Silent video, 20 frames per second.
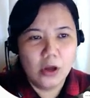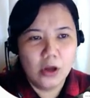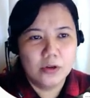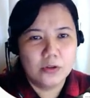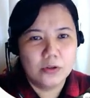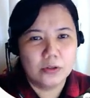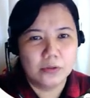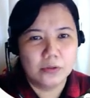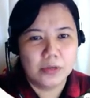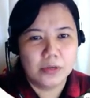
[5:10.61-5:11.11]

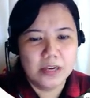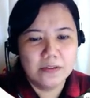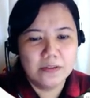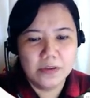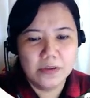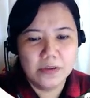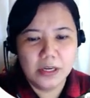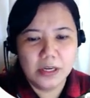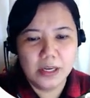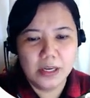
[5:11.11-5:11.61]
So
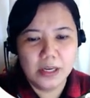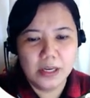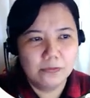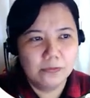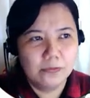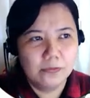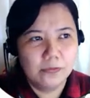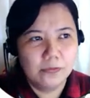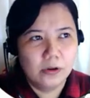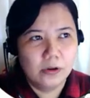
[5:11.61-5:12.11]
even if,
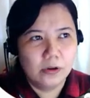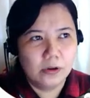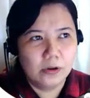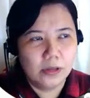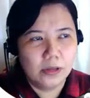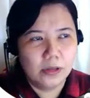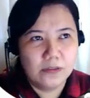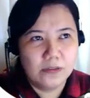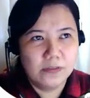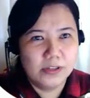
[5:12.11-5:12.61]
yeah,
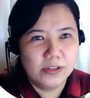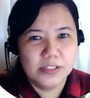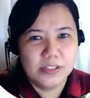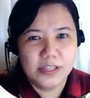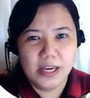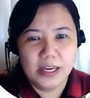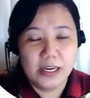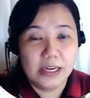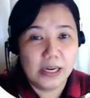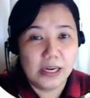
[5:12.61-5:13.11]
even to
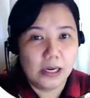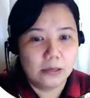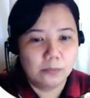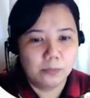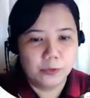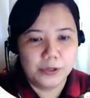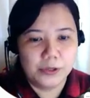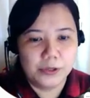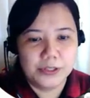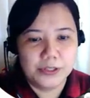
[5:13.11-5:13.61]
get a
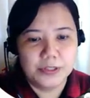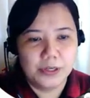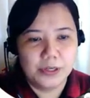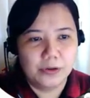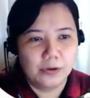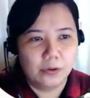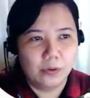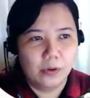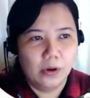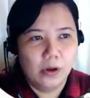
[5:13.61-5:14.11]

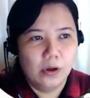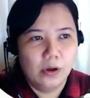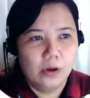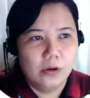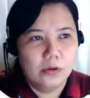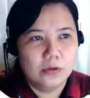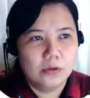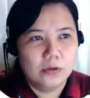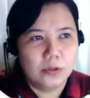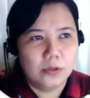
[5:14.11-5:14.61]
9.0,
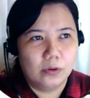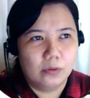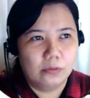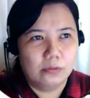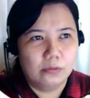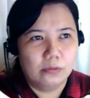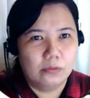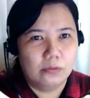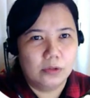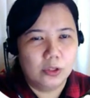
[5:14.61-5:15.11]
so
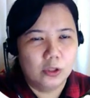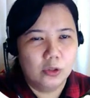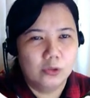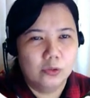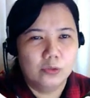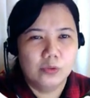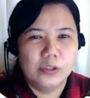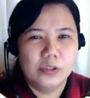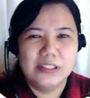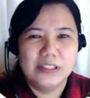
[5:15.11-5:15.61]
you don't
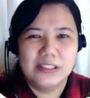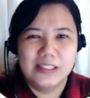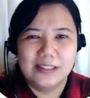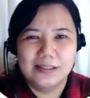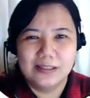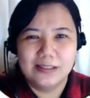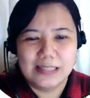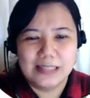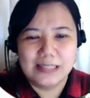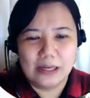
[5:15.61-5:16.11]
really need to
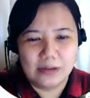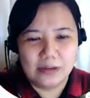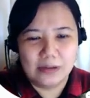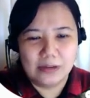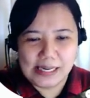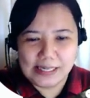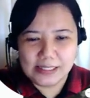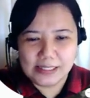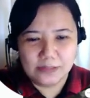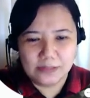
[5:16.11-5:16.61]
sound a
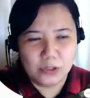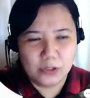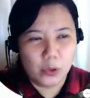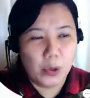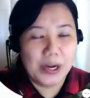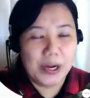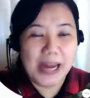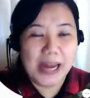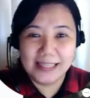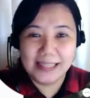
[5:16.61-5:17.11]
native. So
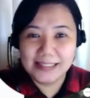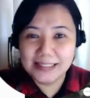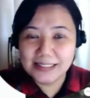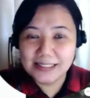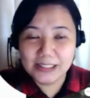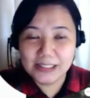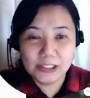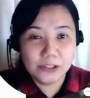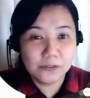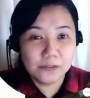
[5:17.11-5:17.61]
an accent
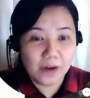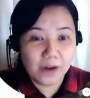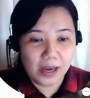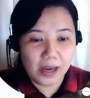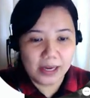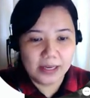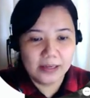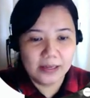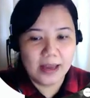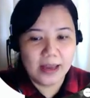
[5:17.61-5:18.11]
is
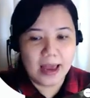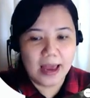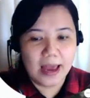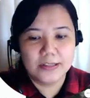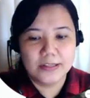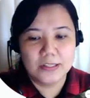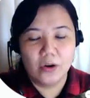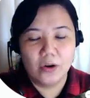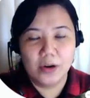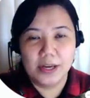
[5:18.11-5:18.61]
fine as
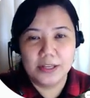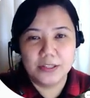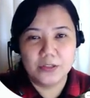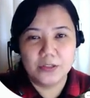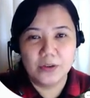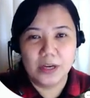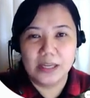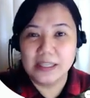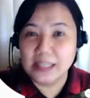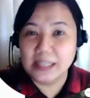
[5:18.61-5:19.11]
long as you
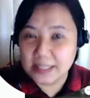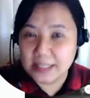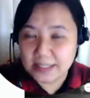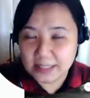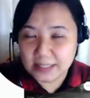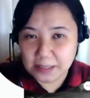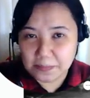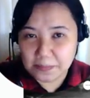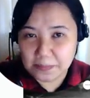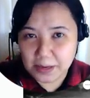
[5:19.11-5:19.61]
can
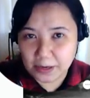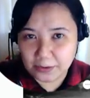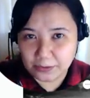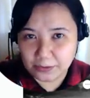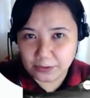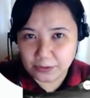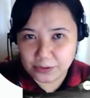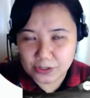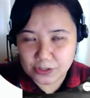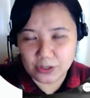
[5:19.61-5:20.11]
easily be
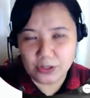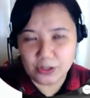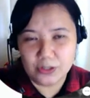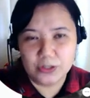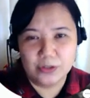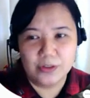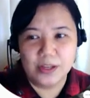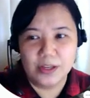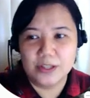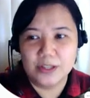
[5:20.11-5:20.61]
understood. So
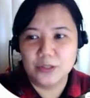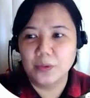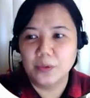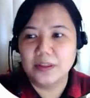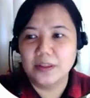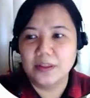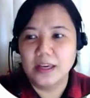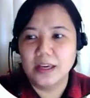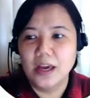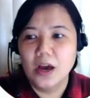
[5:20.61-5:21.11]
that's one
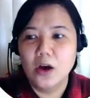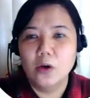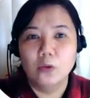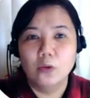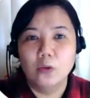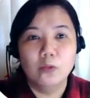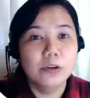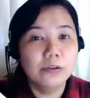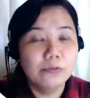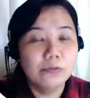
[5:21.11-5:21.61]
thing
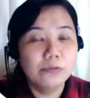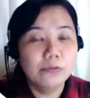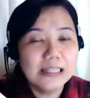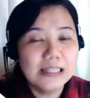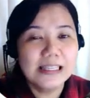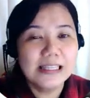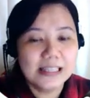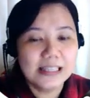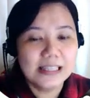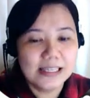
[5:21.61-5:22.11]
we
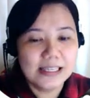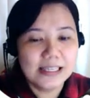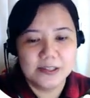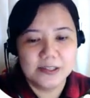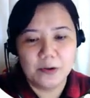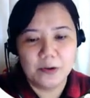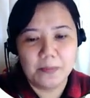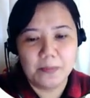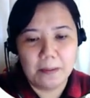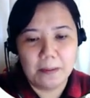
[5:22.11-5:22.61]
really need to
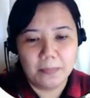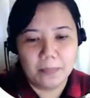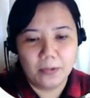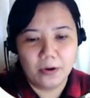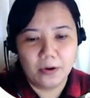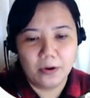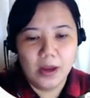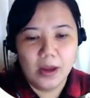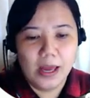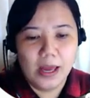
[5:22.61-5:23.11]
remember.
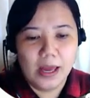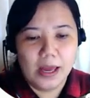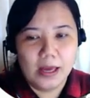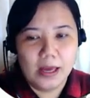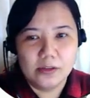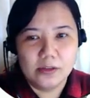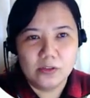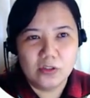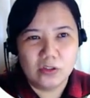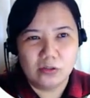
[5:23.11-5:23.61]

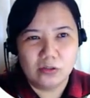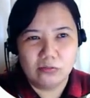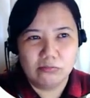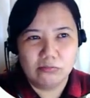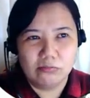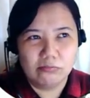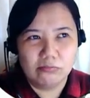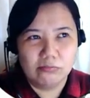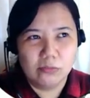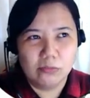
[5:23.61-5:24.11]
So
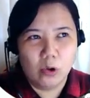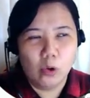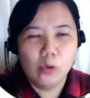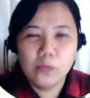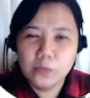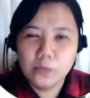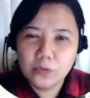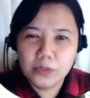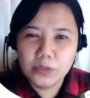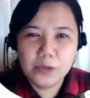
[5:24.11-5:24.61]

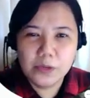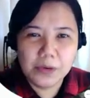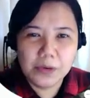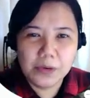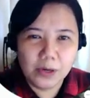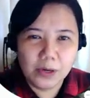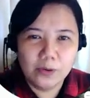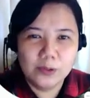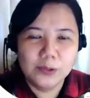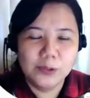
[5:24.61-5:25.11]
hopefully we can
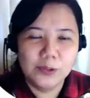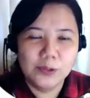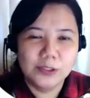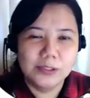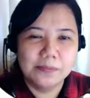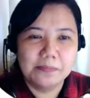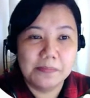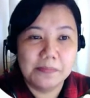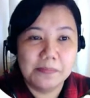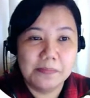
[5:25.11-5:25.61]
also
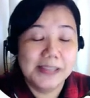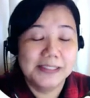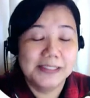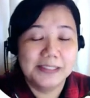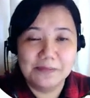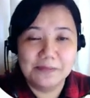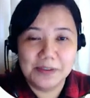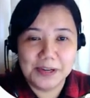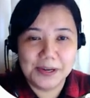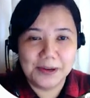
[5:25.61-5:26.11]
make some
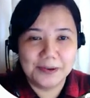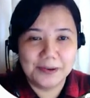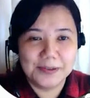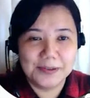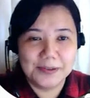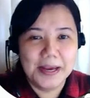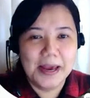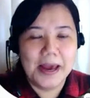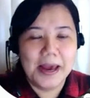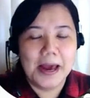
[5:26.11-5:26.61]
videos
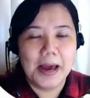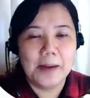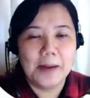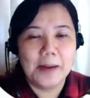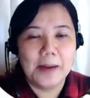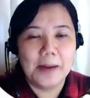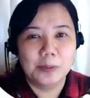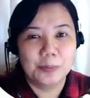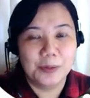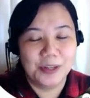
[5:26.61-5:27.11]

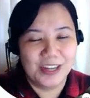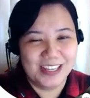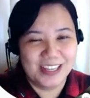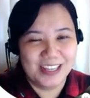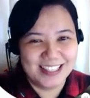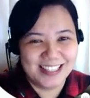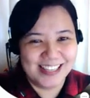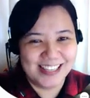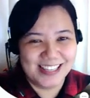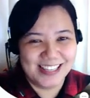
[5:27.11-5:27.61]
about
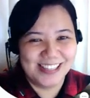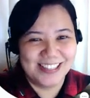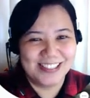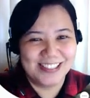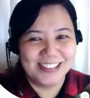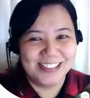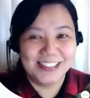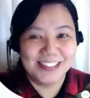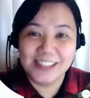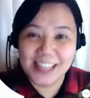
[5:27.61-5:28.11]
pronunciation.
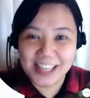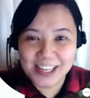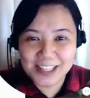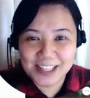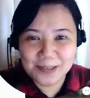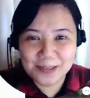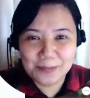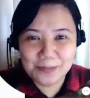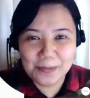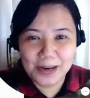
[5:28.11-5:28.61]
So thank you
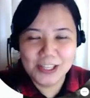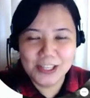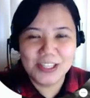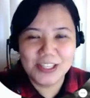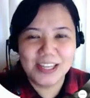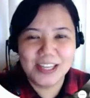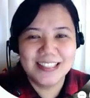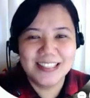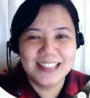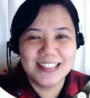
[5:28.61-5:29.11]
so much
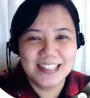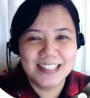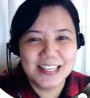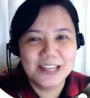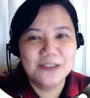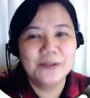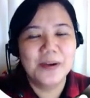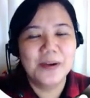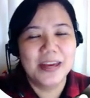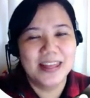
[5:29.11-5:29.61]
and see
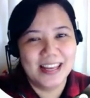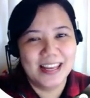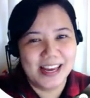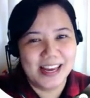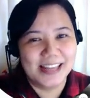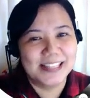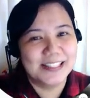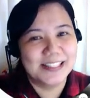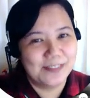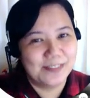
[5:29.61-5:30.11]
you in the
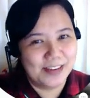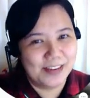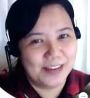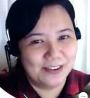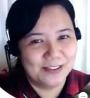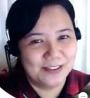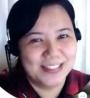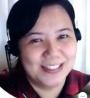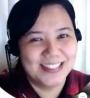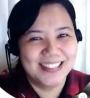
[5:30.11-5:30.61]
next
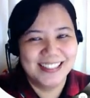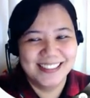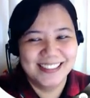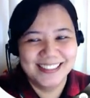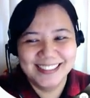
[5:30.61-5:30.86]
videos.